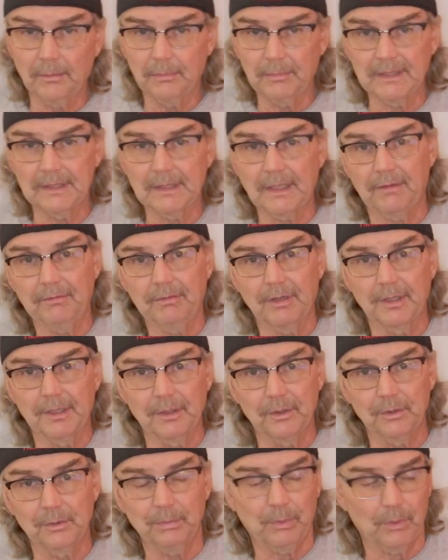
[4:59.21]
be tough on
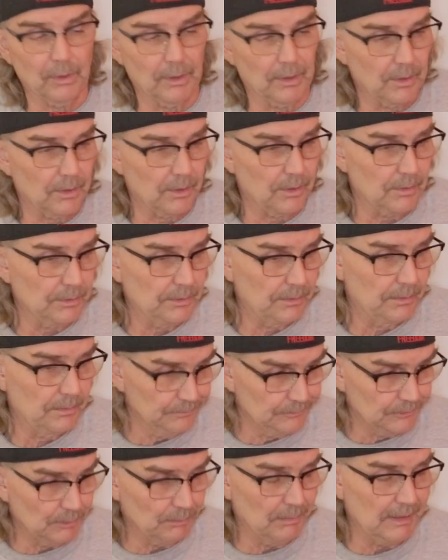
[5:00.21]
those poor girls
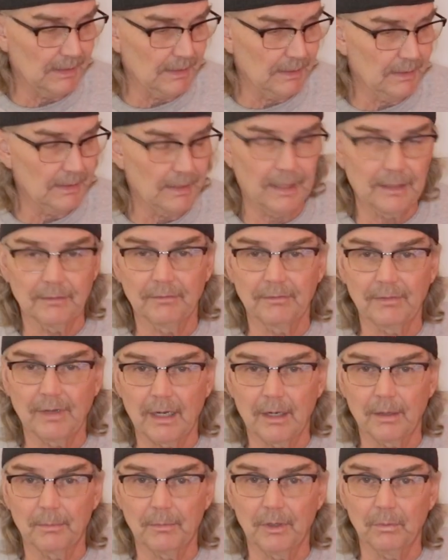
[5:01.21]
to be in that
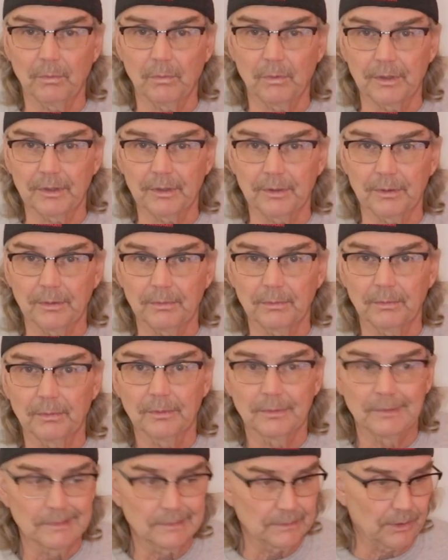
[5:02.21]
environment where you
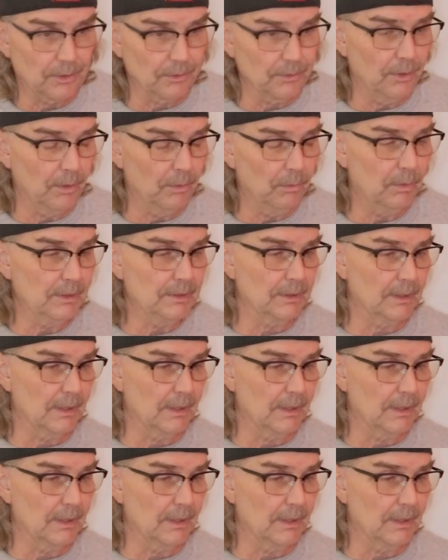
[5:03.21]
don't know what's